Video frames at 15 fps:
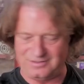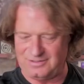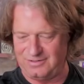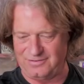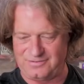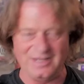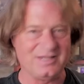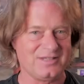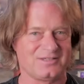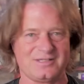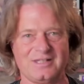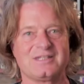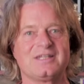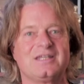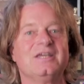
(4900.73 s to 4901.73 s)
things
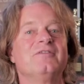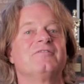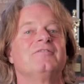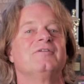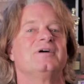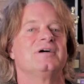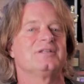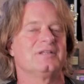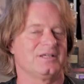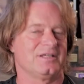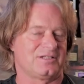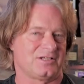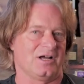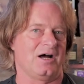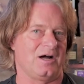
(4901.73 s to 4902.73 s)
that give the
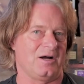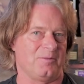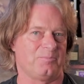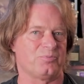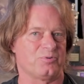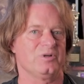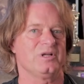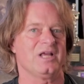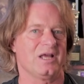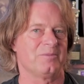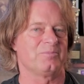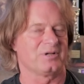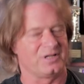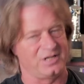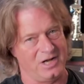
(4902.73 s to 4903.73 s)
guitar
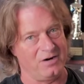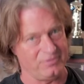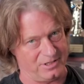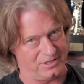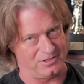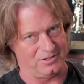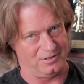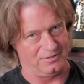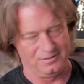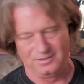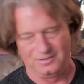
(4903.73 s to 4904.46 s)
preamp a character.